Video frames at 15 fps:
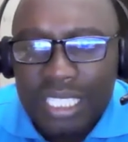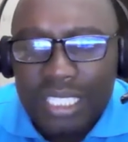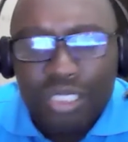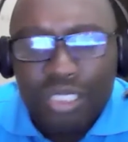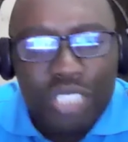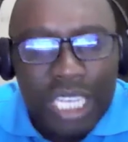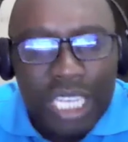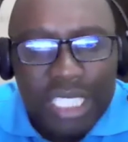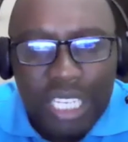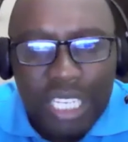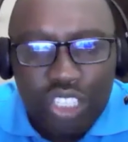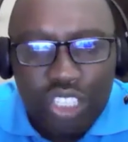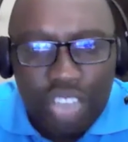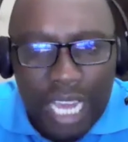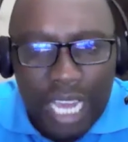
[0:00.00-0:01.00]
to just
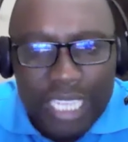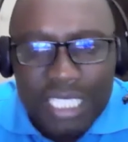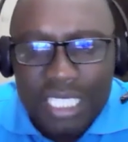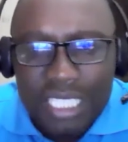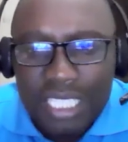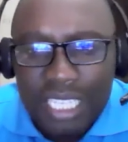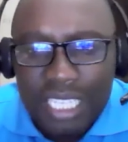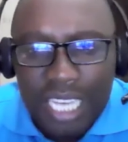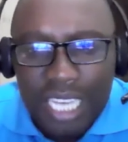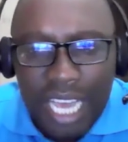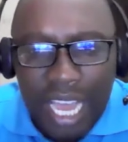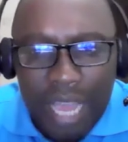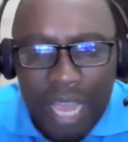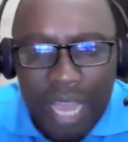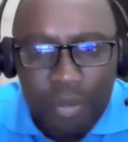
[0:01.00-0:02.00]
attract
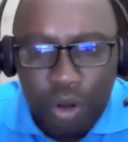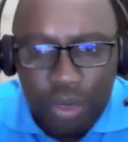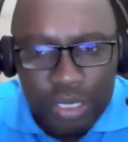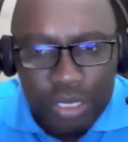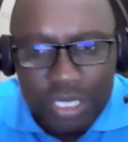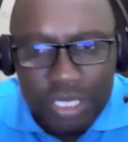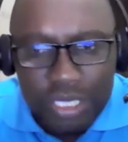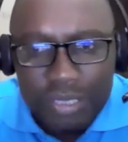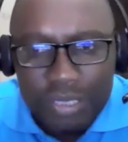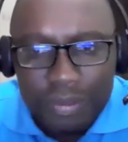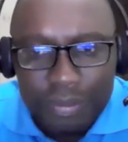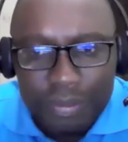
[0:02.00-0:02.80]
eyeballs.